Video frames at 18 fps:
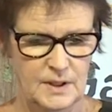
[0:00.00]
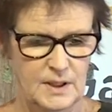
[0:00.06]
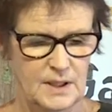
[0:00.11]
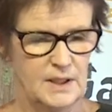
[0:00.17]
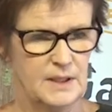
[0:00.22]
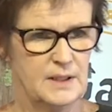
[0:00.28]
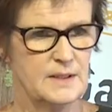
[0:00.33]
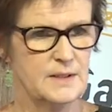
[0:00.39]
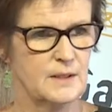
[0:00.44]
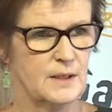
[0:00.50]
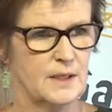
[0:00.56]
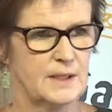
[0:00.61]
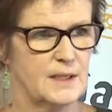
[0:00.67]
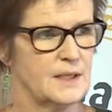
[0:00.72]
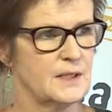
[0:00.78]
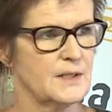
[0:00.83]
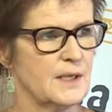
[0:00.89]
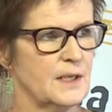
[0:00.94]
And I
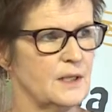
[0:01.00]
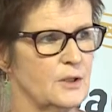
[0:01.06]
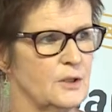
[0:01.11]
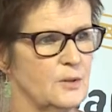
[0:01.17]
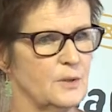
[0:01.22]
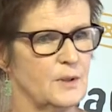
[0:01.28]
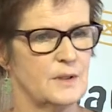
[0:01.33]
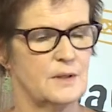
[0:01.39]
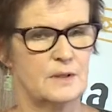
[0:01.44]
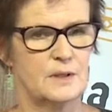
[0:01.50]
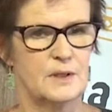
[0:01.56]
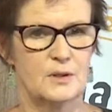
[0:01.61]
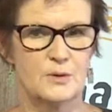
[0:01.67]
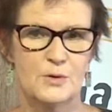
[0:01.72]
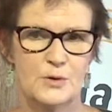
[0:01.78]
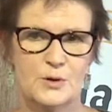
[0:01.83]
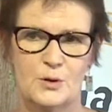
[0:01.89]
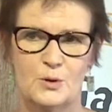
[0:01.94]
can't tell you, it, you know,
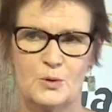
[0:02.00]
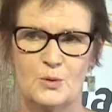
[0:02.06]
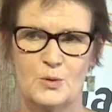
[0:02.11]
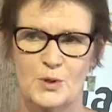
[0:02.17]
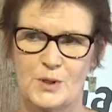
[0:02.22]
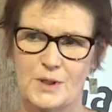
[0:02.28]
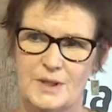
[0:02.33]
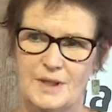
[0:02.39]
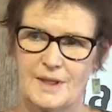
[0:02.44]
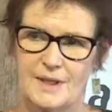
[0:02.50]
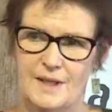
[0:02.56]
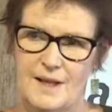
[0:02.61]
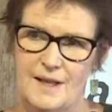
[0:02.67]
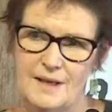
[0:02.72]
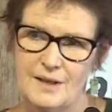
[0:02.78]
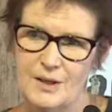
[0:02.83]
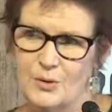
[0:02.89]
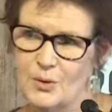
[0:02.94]
schools
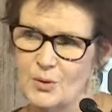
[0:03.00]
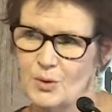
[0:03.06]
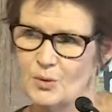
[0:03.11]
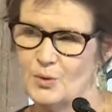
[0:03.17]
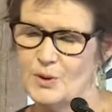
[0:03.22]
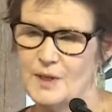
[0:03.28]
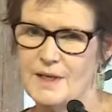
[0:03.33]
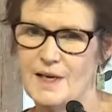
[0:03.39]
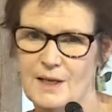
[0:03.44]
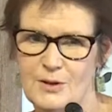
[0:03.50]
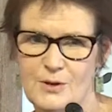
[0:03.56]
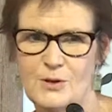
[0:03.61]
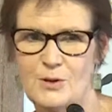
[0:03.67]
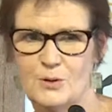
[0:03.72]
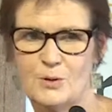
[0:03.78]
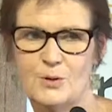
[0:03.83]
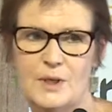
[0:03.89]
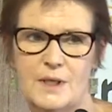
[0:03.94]
without
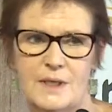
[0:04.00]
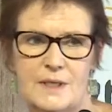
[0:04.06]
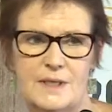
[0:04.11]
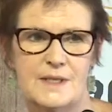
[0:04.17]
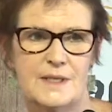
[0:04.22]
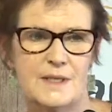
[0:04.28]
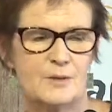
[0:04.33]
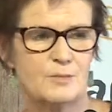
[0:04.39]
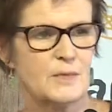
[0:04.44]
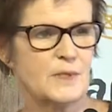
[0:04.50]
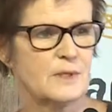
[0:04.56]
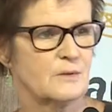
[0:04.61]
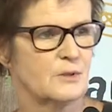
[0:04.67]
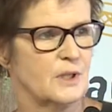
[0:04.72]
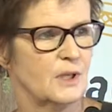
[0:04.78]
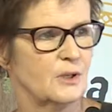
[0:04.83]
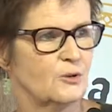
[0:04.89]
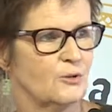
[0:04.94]
school kids in them, it's,
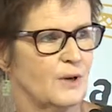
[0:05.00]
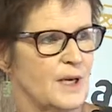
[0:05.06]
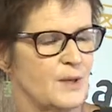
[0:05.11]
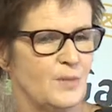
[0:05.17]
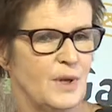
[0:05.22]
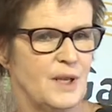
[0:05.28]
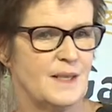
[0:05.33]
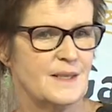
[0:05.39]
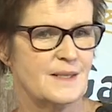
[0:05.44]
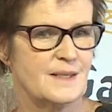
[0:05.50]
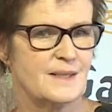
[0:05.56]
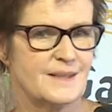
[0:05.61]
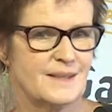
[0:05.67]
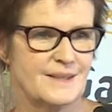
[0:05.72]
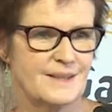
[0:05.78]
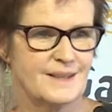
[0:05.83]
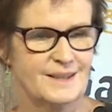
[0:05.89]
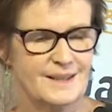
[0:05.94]
you know, great
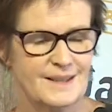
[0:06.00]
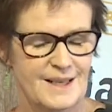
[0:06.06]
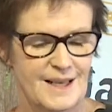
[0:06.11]
places.